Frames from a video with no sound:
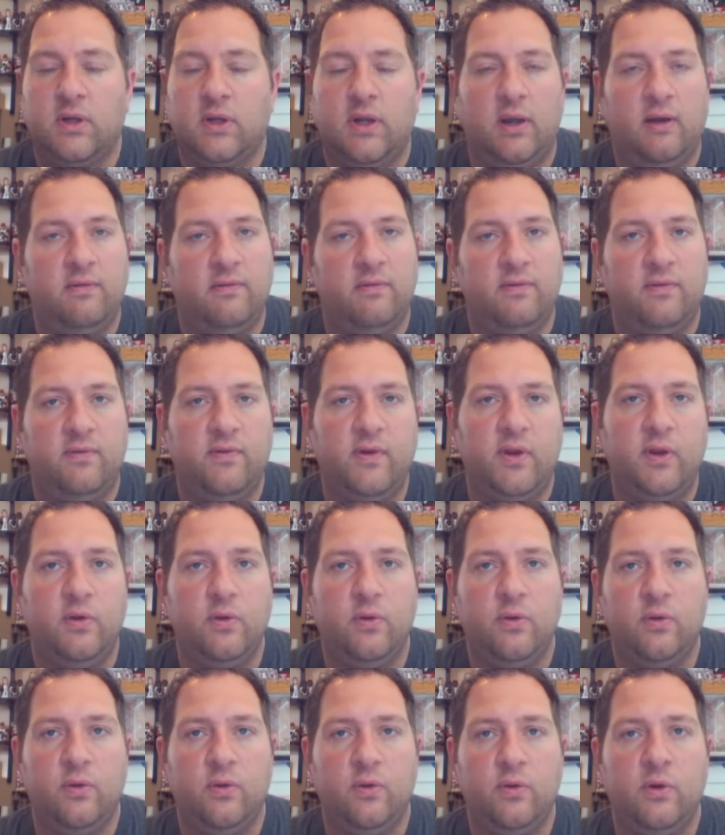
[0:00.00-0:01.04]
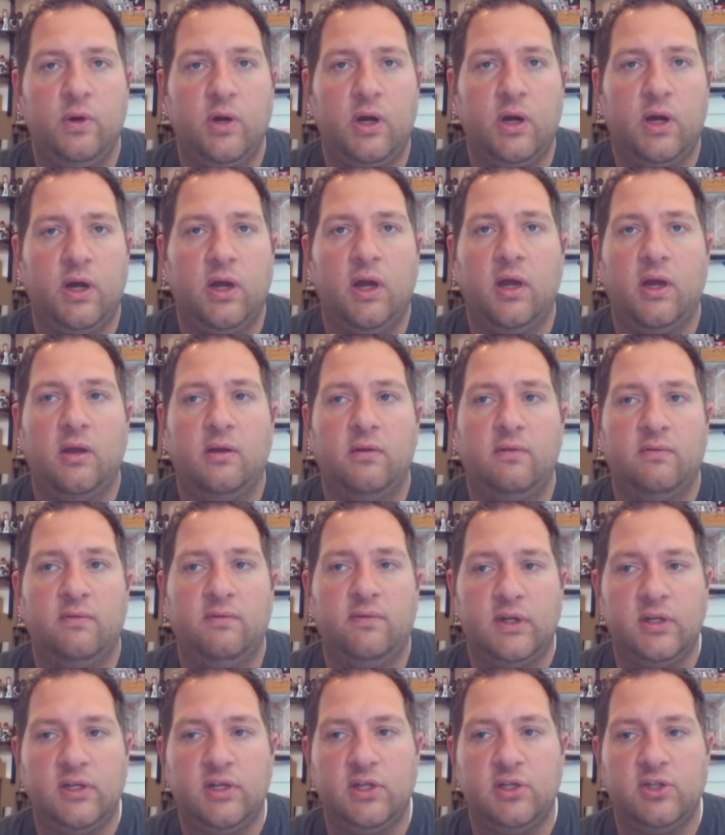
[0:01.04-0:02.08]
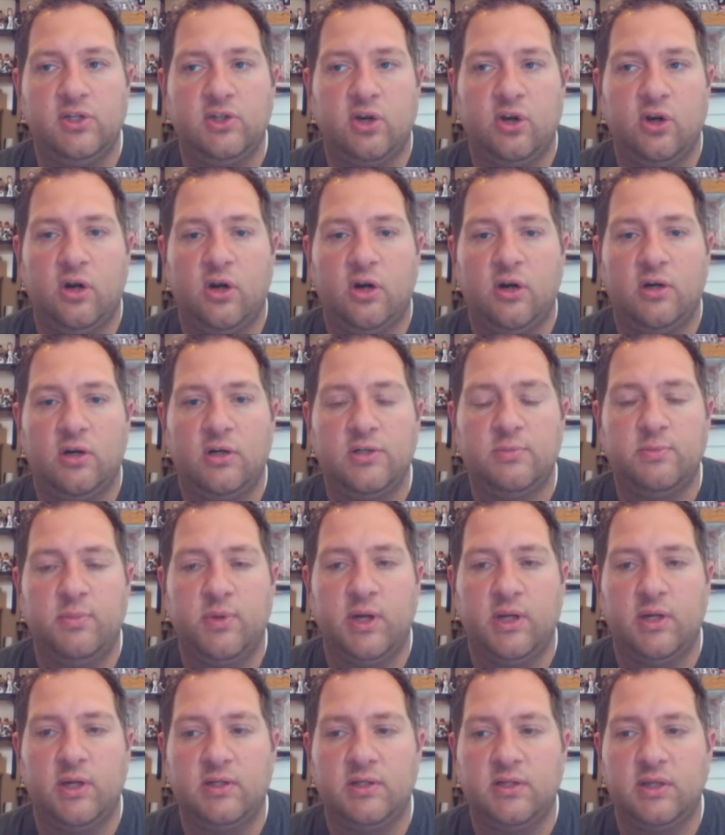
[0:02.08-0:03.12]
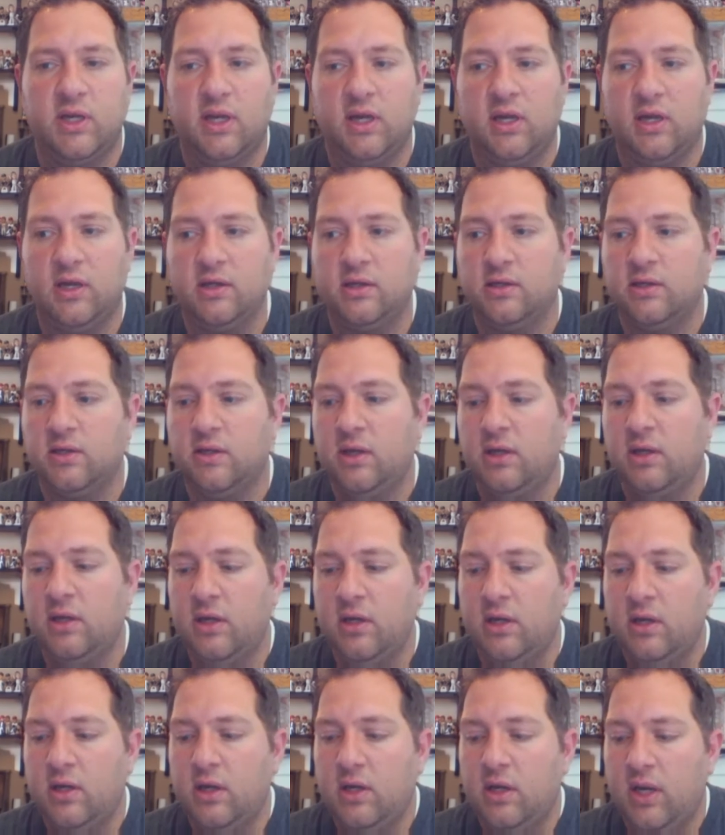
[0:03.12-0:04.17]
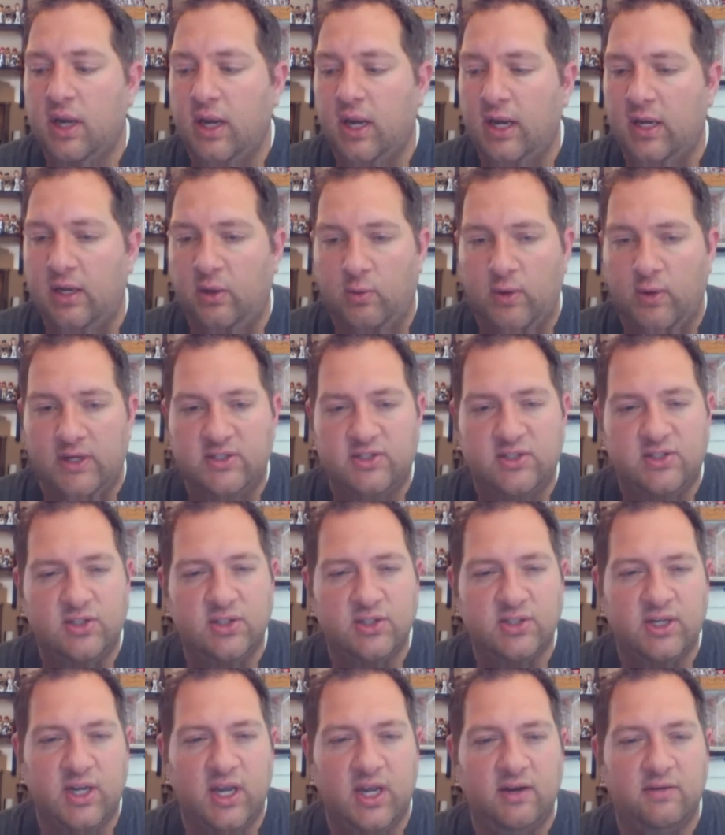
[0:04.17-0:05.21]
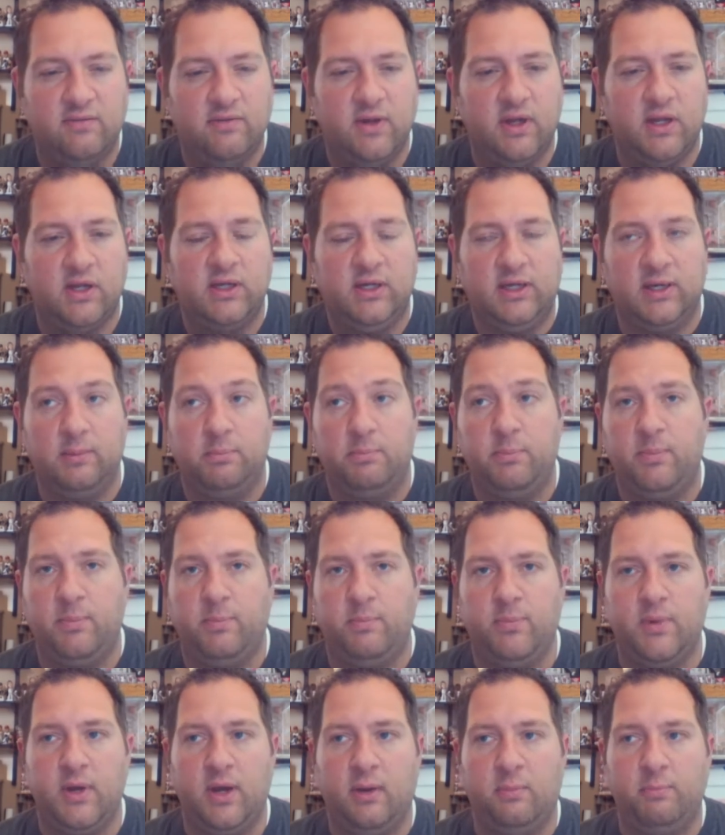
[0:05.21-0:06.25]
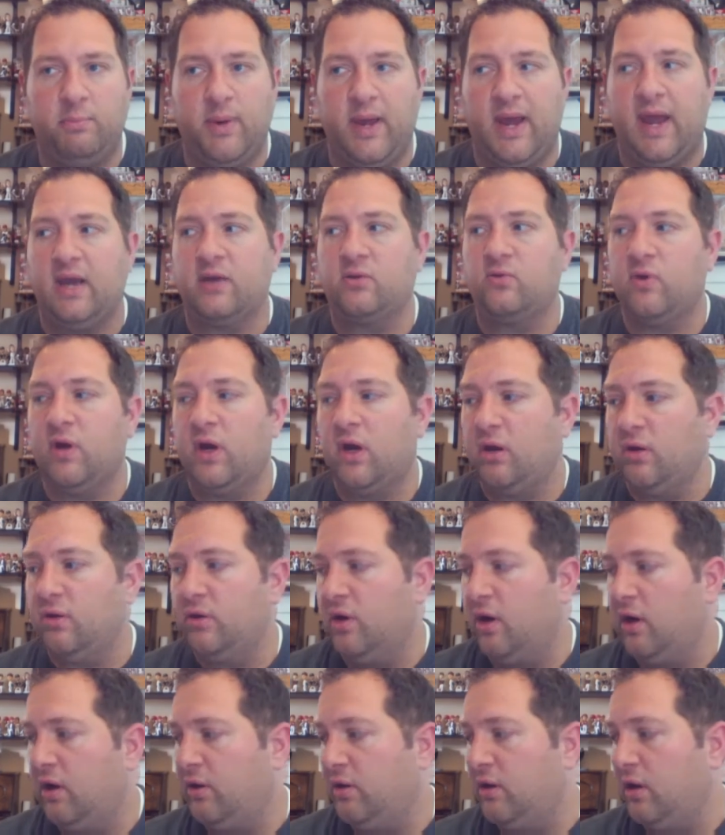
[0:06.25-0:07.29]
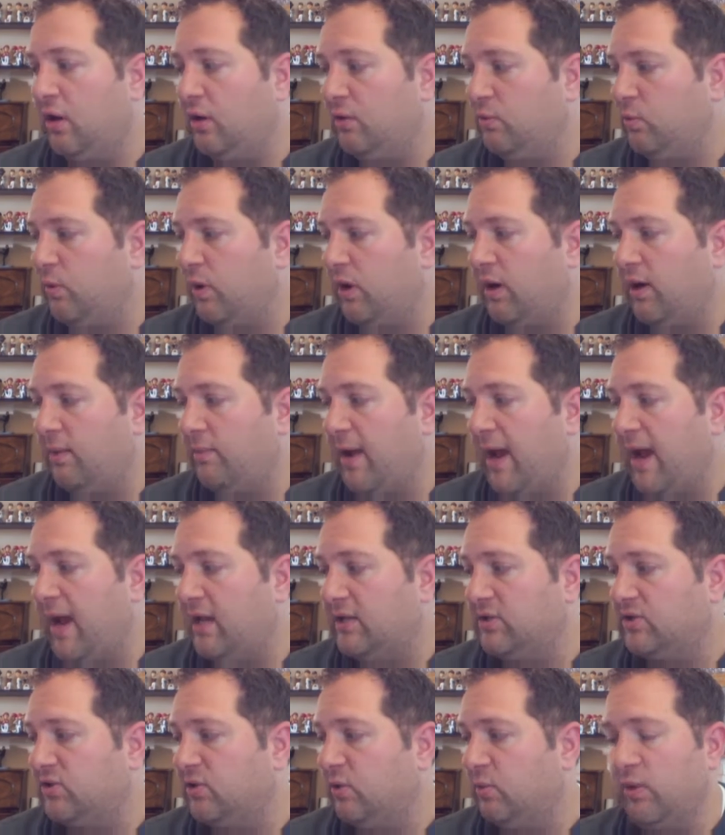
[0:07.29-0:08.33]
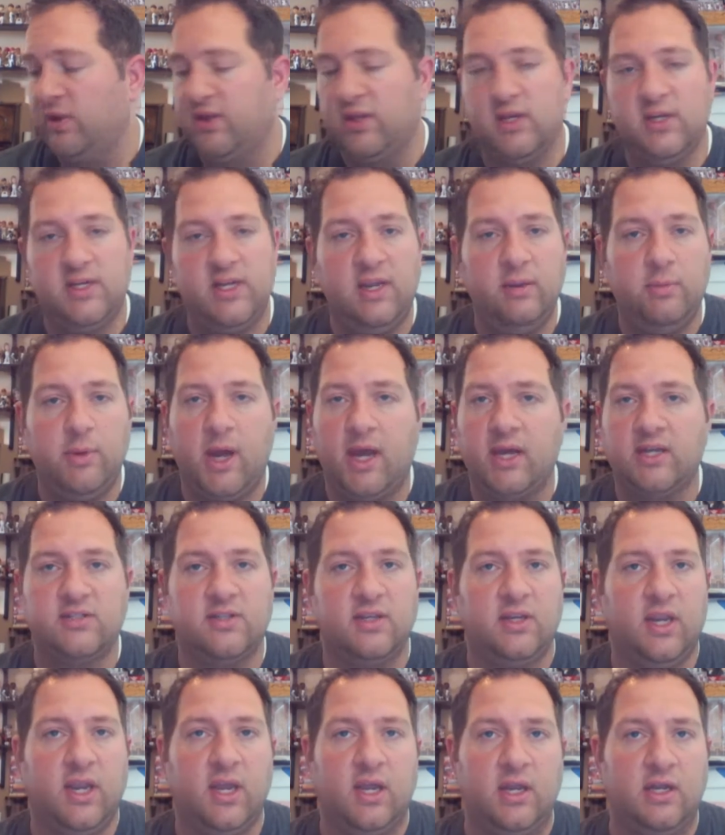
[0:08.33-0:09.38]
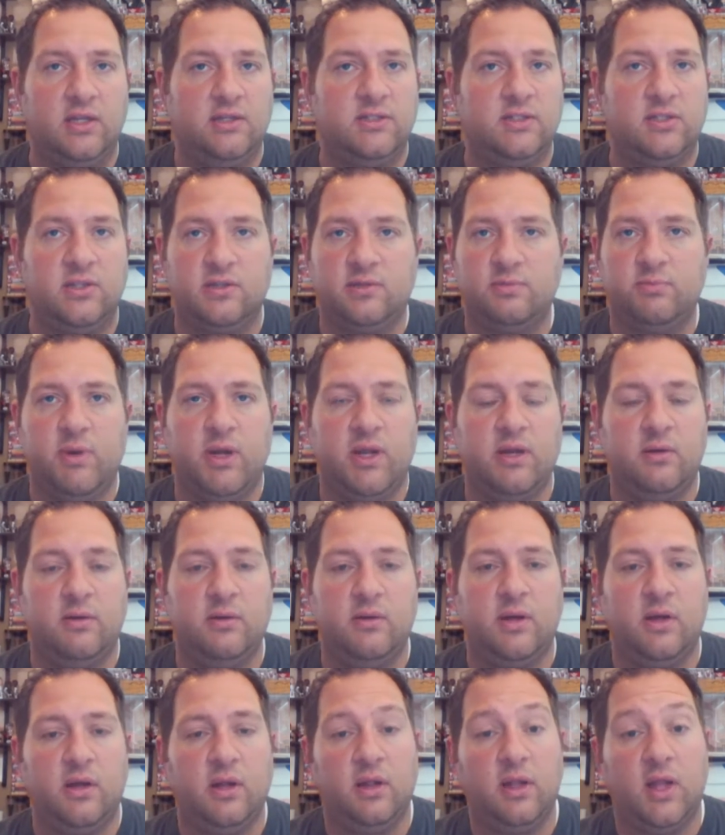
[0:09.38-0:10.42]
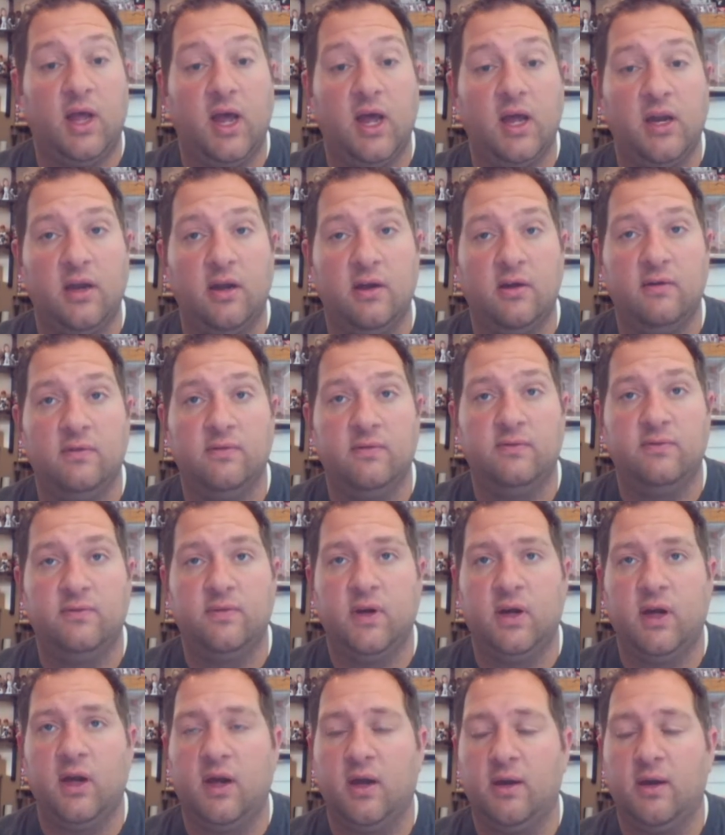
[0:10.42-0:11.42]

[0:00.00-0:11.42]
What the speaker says: have a few vintage cards, but anyways, just kind of like a background on where I'm at. So with the D-backs, again, it's just been a lot of